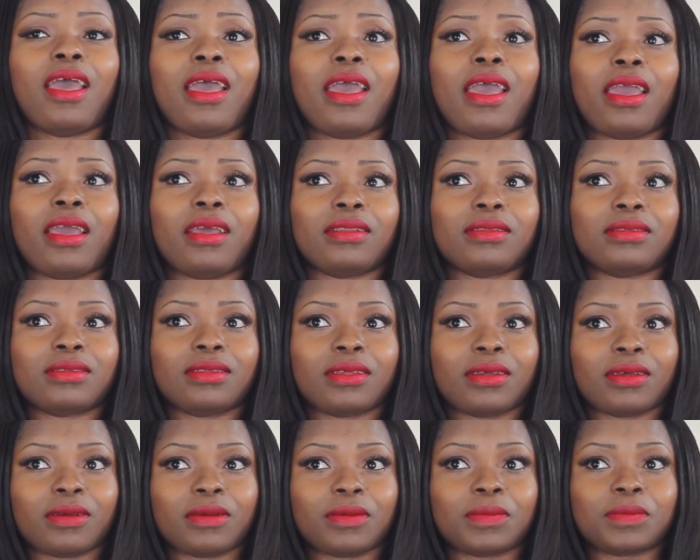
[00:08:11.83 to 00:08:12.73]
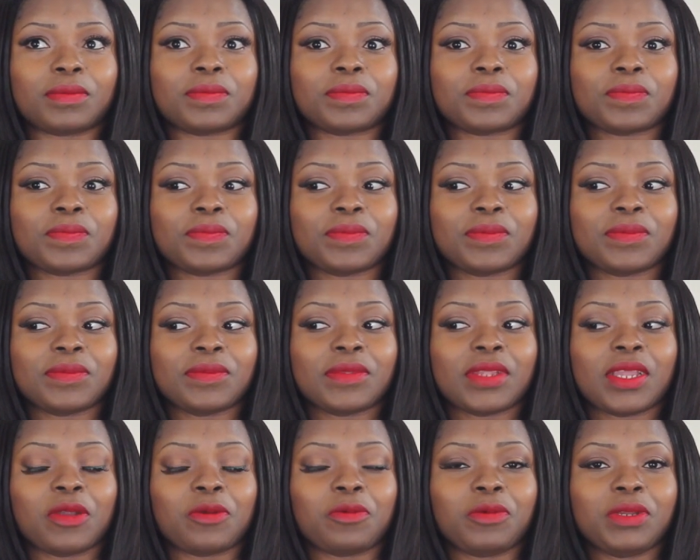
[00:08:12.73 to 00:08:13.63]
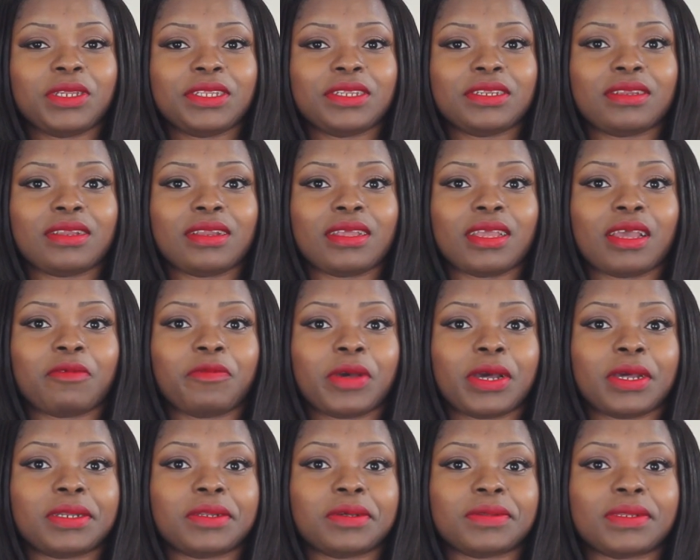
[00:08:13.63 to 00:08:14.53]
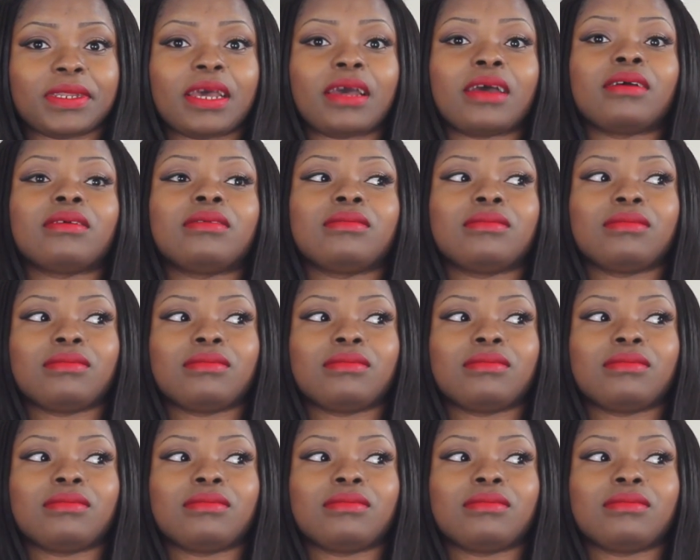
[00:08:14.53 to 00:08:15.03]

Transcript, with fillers: And um, recently, I found out that